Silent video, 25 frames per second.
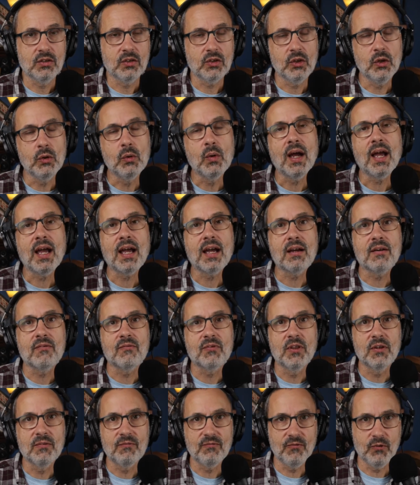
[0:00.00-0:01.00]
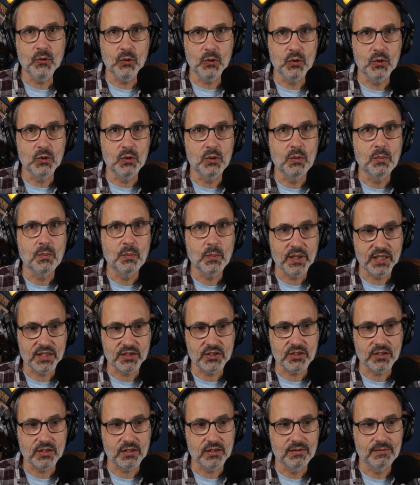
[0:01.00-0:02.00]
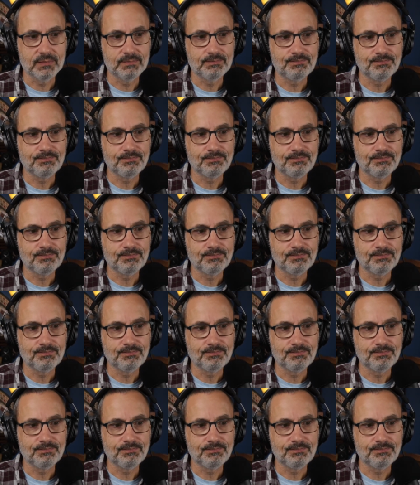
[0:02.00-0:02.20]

you have the full picture.